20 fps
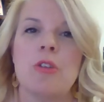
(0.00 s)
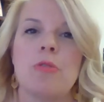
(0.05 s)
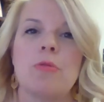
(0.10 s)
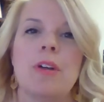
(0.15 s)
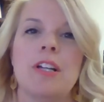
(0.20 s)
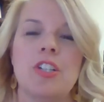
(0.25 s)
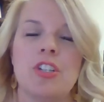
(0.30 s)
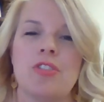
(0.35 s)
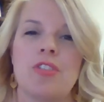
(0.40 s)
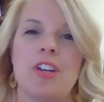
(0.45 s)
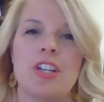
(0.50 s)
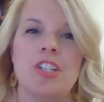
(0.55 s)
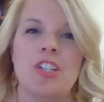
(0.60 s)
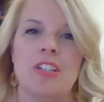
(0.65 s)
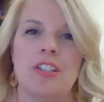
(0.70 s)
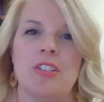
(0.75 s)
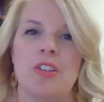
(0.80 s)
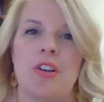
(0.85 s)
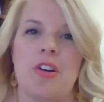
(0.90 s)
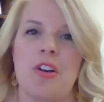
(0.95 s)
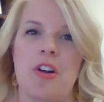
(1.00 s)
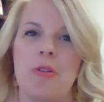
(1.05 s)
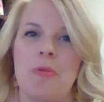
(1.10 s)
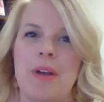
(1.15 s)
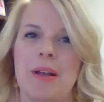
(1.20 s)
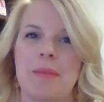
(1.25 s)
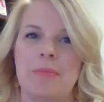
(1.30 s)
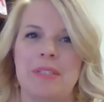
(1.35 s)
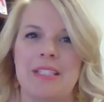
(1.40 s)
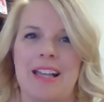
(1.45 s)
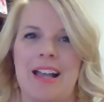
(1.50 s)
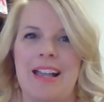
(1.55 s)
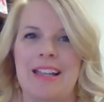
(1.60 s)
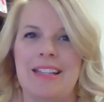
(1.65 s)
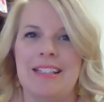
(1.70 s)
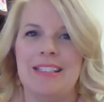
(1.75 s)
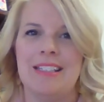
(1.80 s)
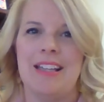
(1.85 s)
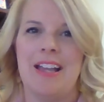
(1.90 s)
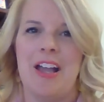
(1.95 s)
Registration is on our
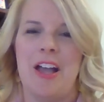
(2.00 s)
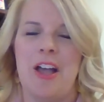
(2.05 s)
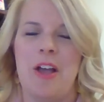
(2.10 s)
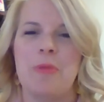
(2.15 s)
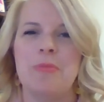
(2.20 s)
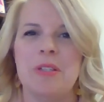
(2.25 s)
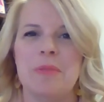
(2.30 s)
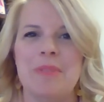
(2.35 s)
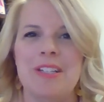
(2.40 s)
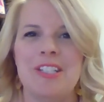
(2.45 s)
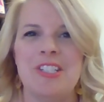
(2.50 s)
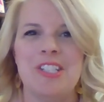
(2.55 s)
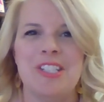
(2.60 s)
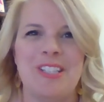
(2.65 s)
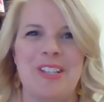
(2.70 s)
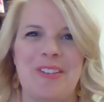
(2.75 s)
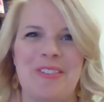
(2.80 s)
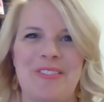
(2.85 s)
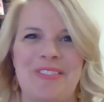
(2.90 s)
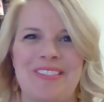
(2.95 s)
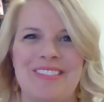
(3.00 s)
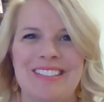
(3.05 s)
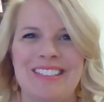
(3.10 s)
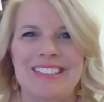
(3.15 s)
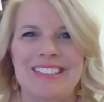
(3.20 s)
website. I hope to meet you soon.